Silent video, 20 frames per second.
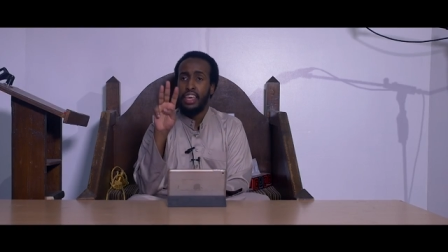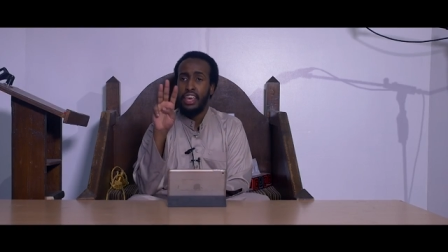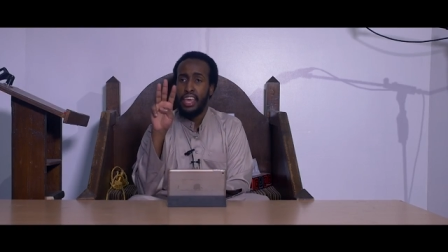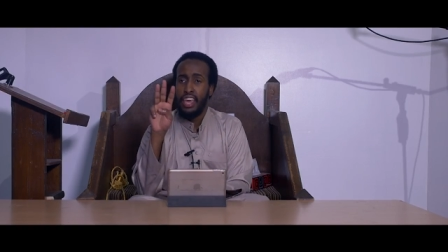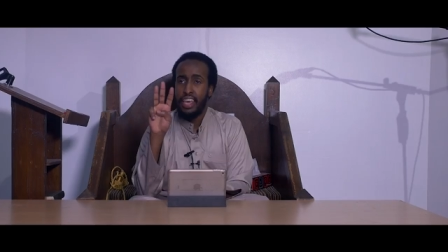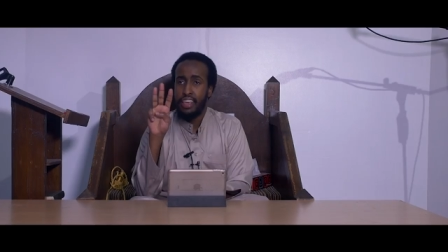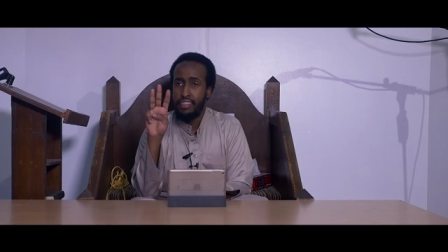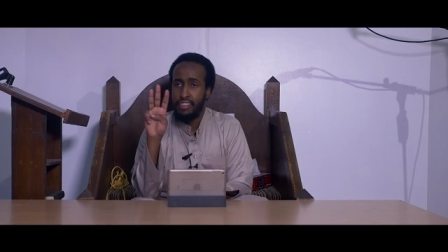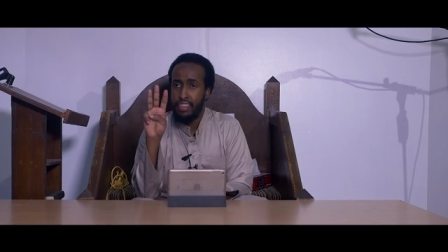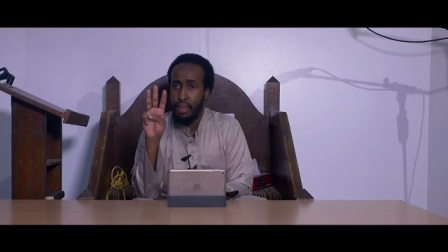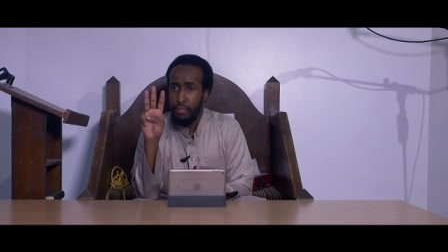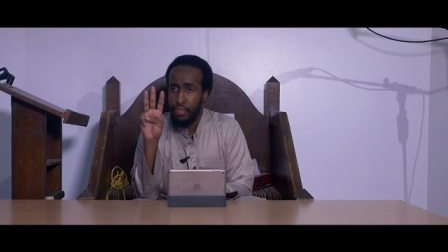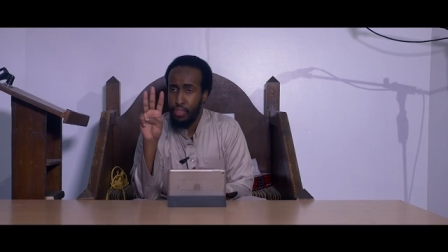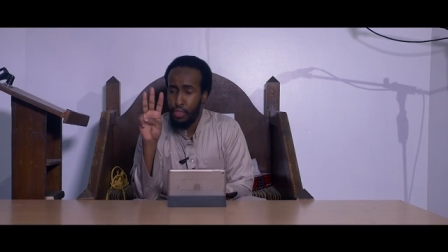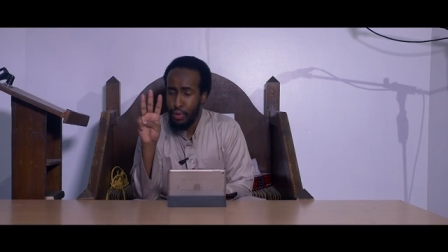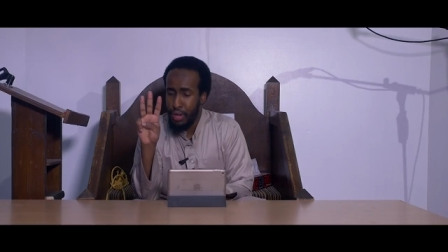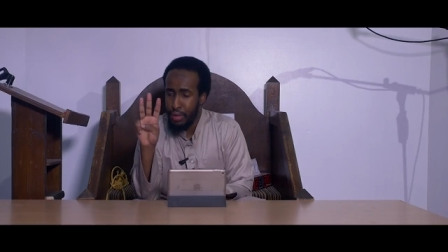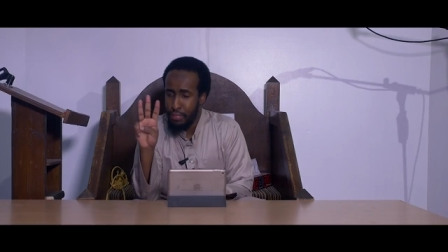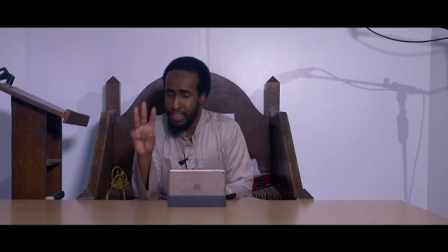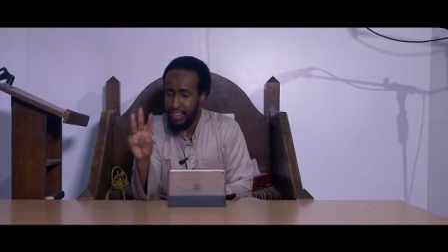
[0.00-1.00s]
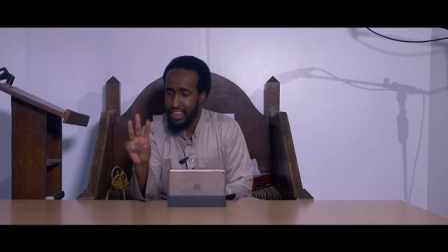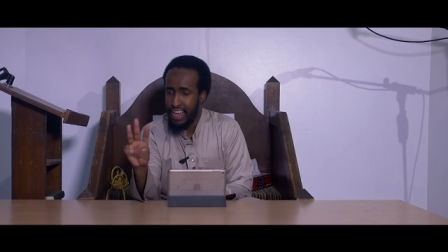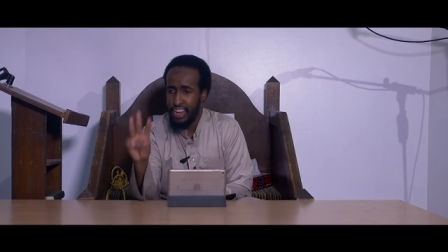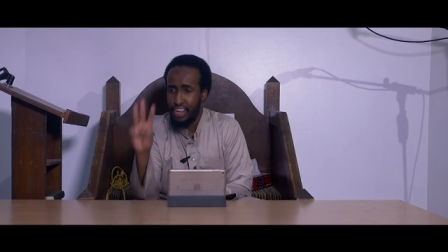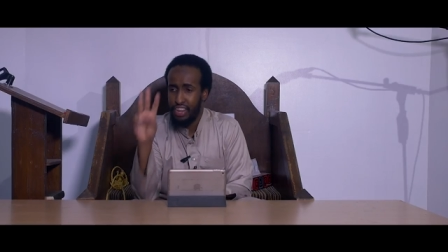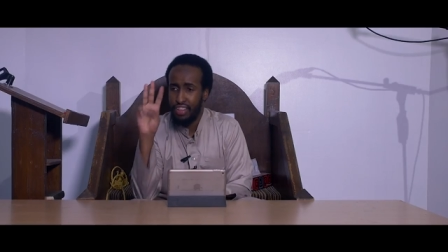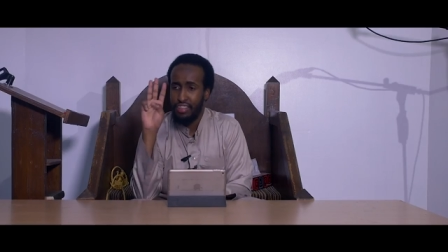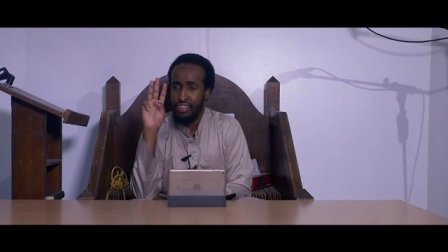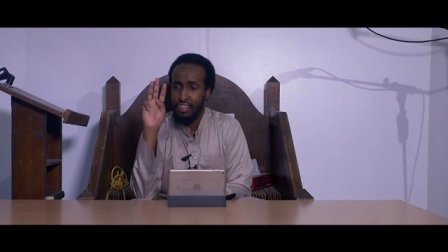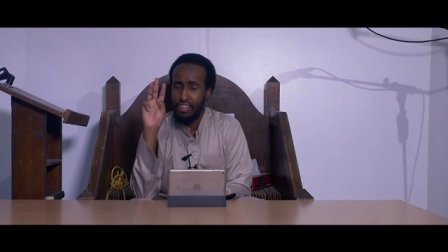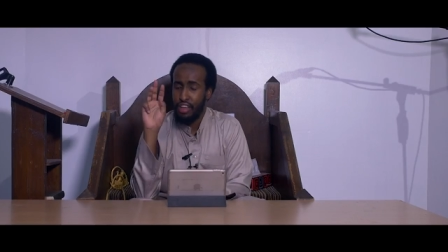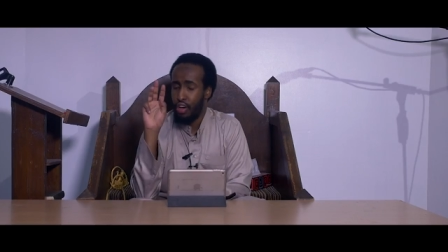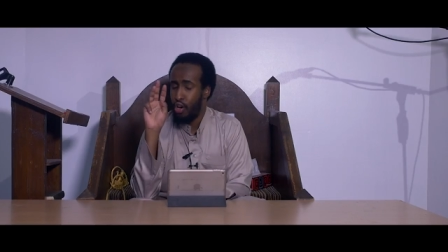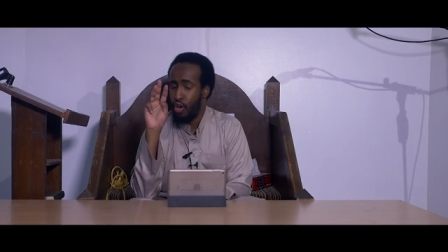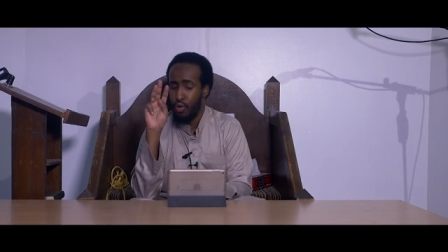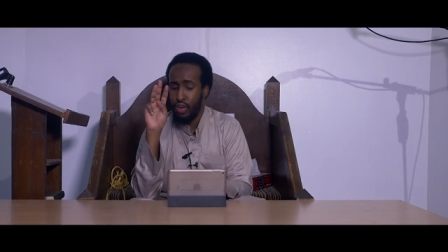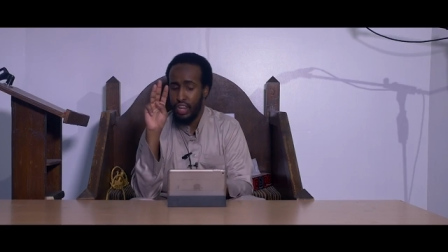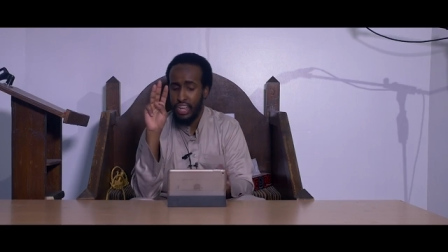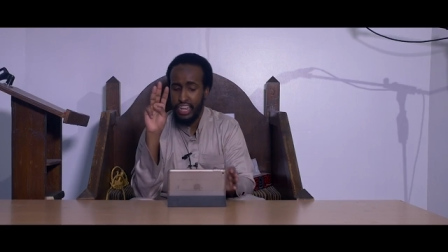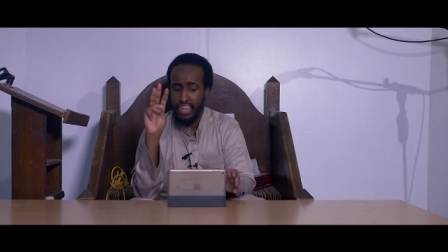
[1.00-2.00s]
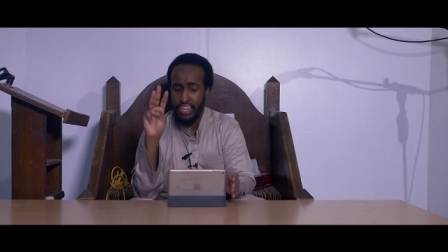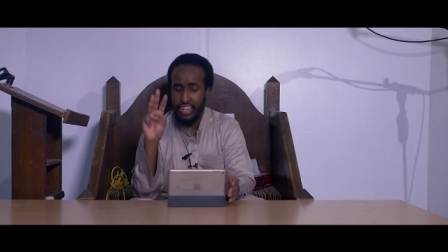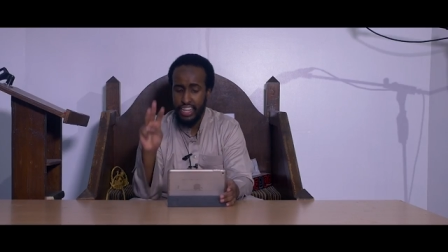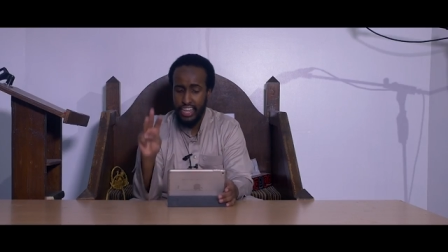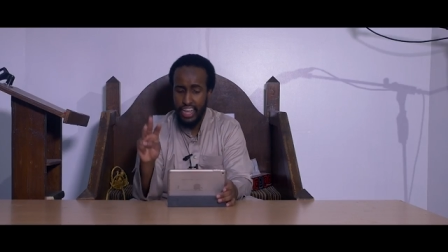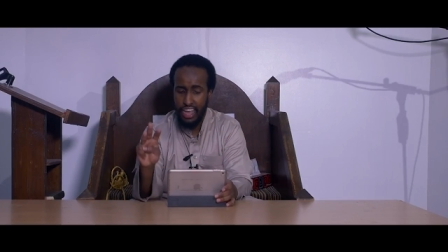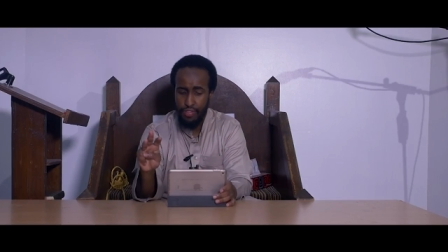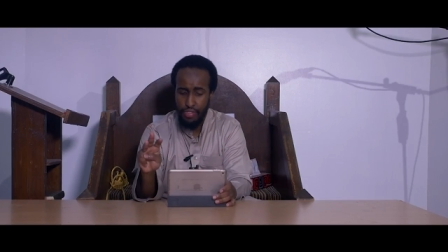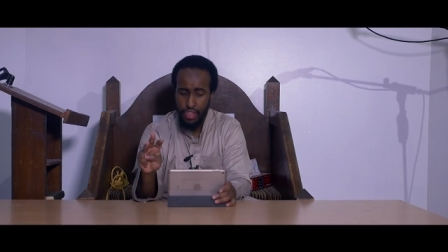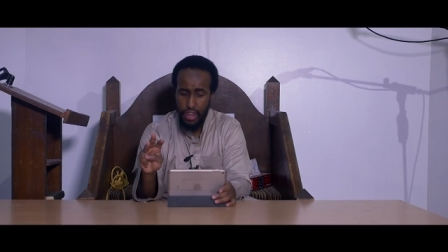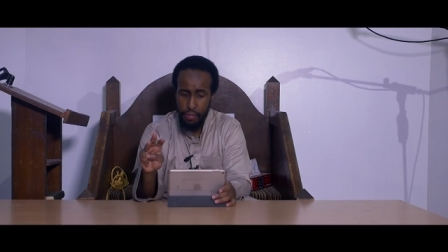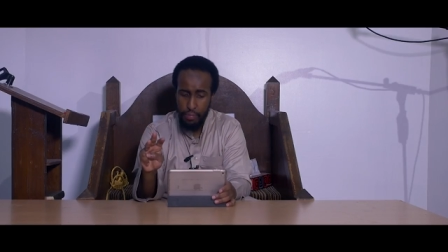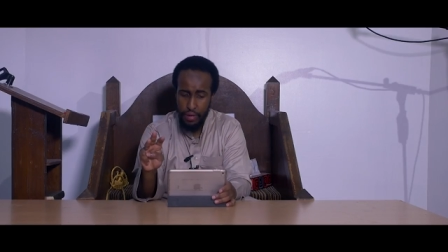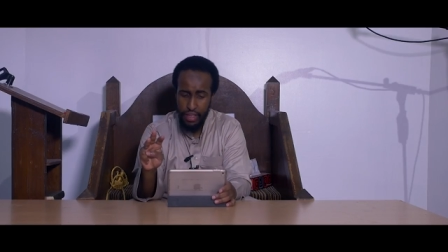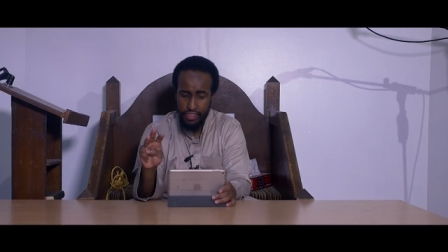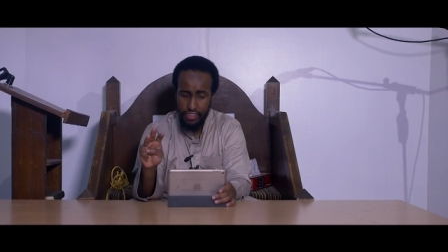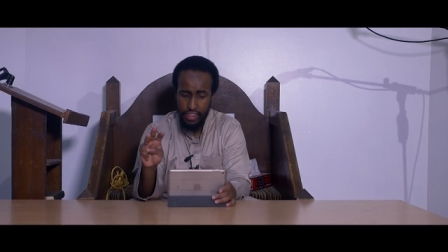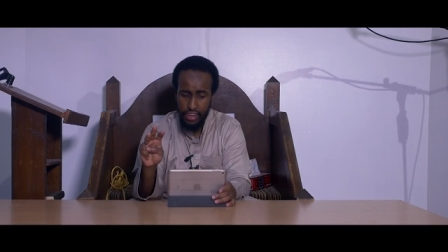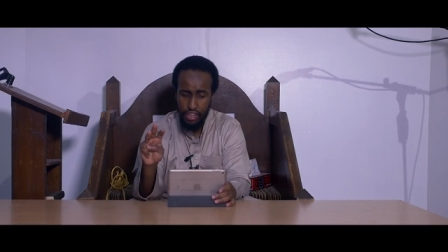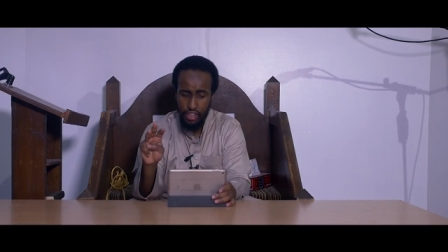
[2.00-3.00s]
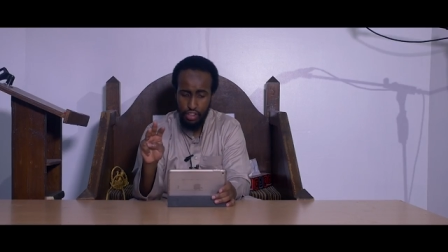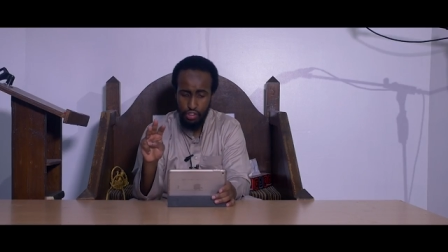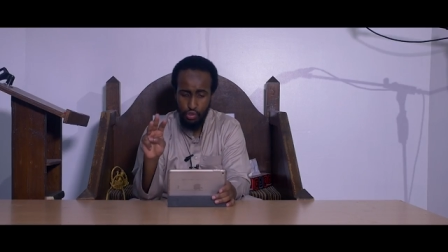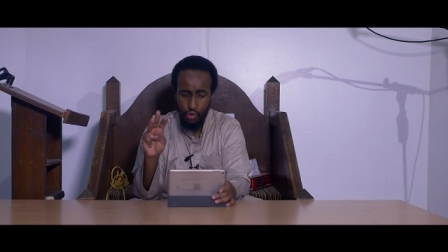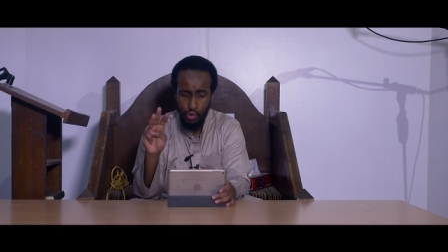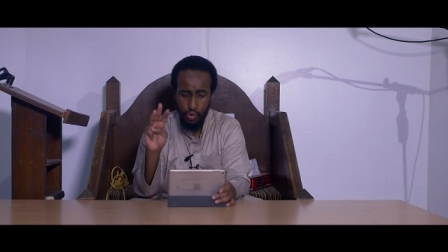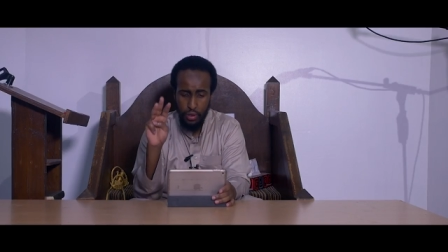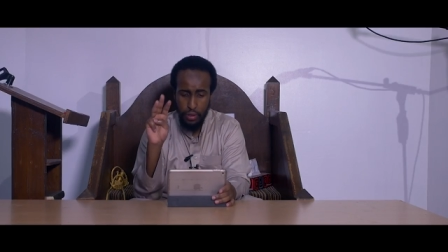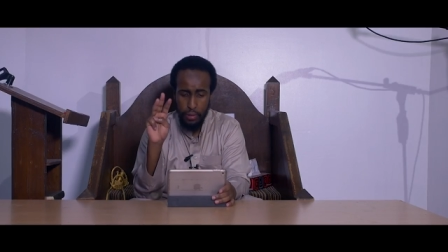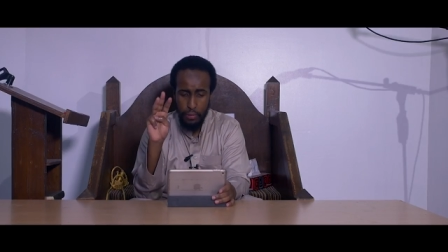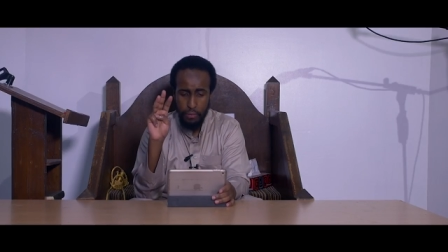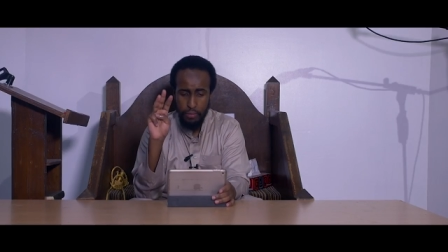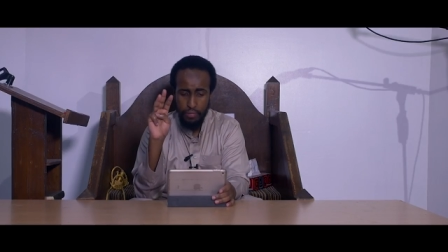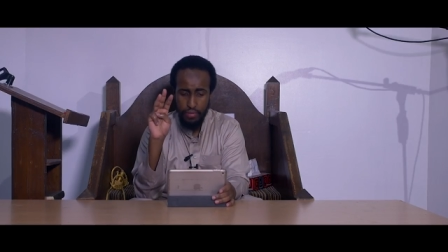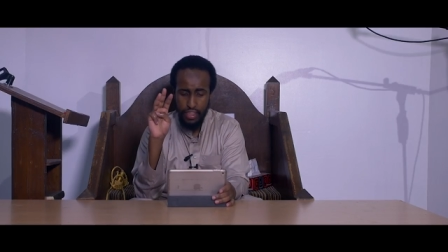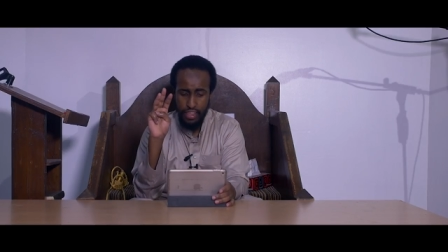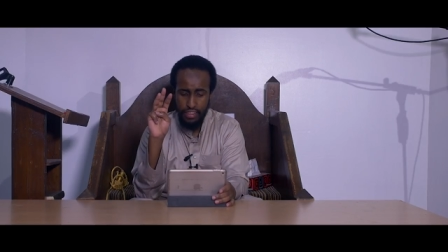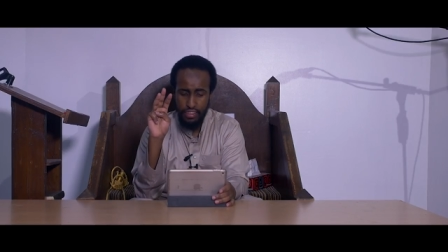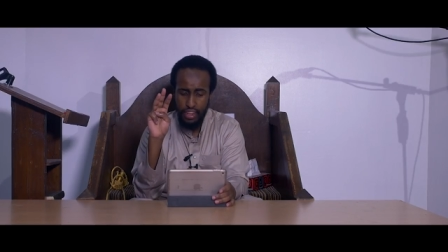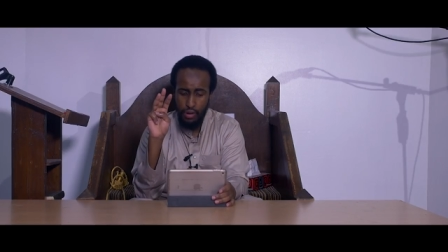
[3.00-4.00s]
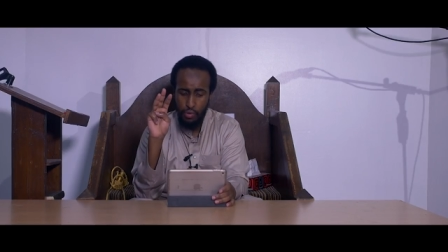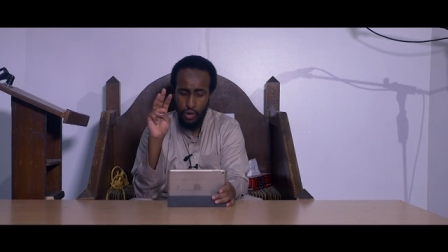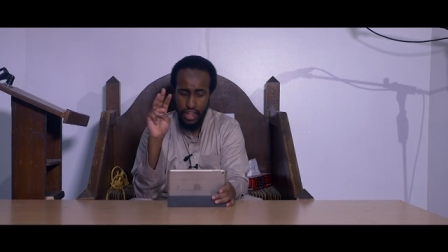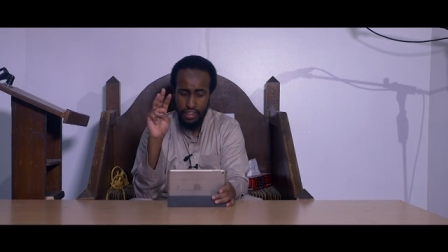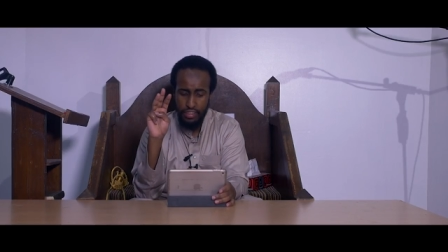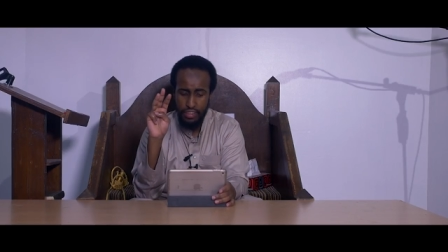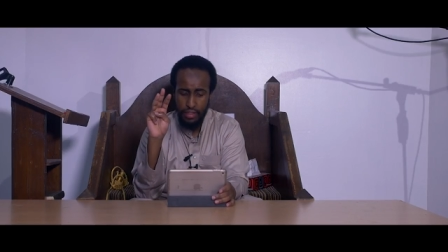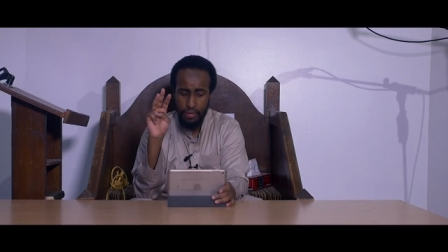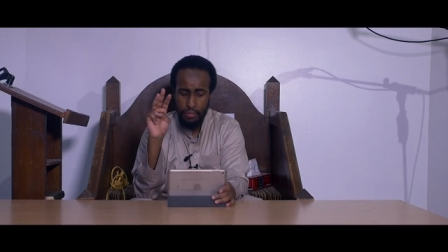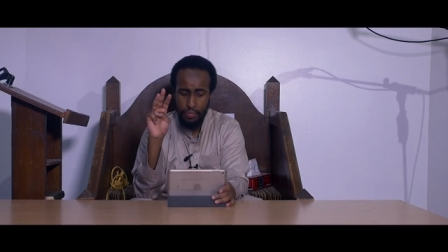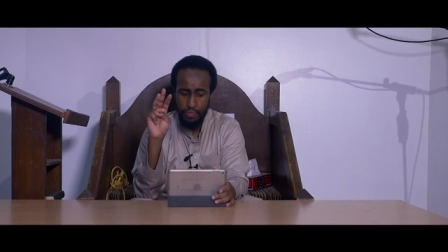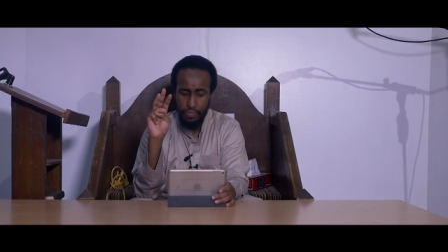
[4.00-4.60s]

except three masajids. The only i'tikaf that a person can do is in what?